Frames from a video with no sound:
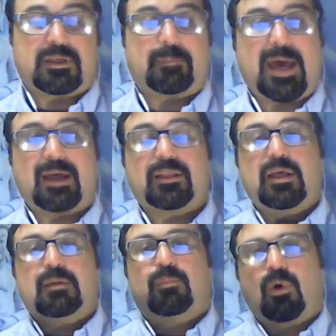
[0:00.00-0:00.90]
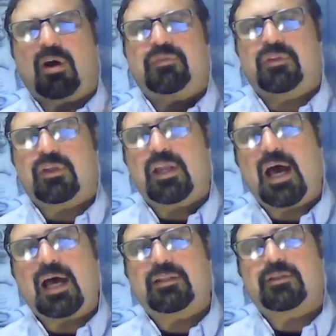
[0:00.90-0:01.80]
a band. More often than
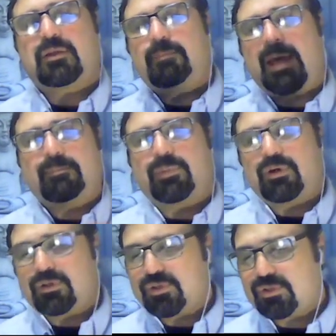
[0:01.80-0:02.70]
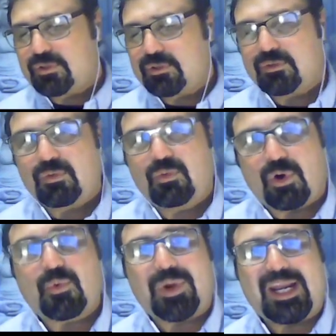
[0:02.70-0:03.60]
not, the members
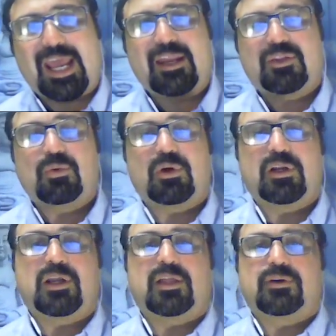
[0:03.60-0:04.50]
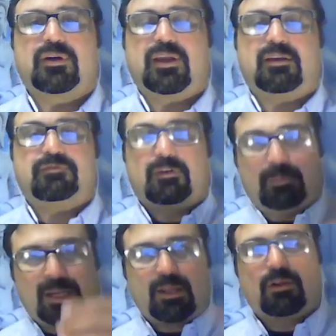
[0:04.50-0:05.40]
were related to one another in
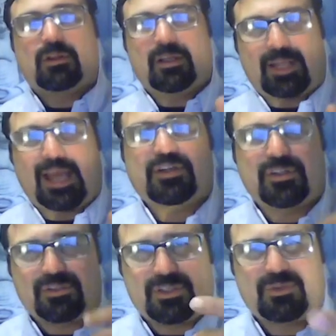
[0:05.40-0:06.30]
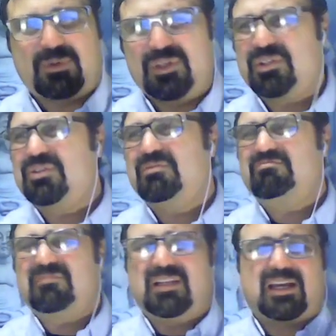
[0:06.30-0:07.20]
familial connections. This was
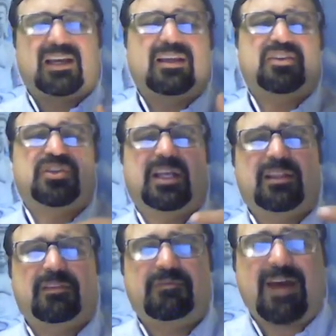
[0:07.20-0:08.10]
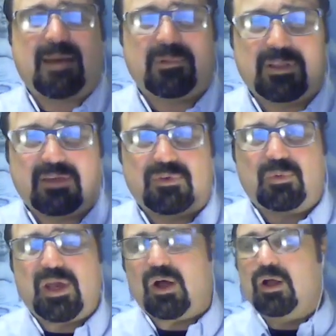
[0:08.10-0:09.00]
like an extended family, if you
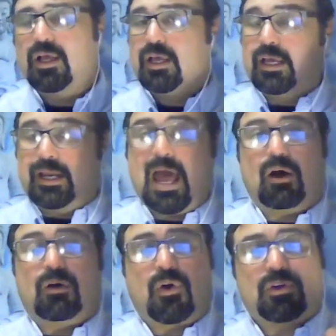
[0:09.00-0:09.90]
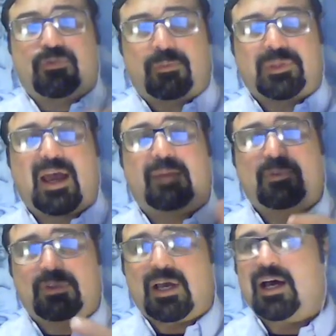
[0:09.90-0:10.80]
will. Now, of course, from time
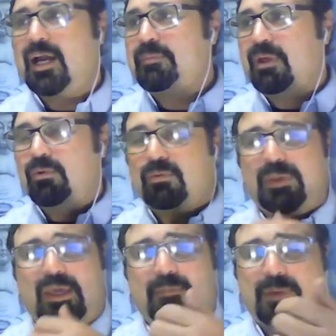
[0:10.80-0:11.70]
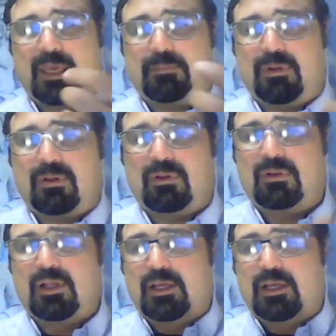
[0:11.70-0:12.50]
to time, there will be people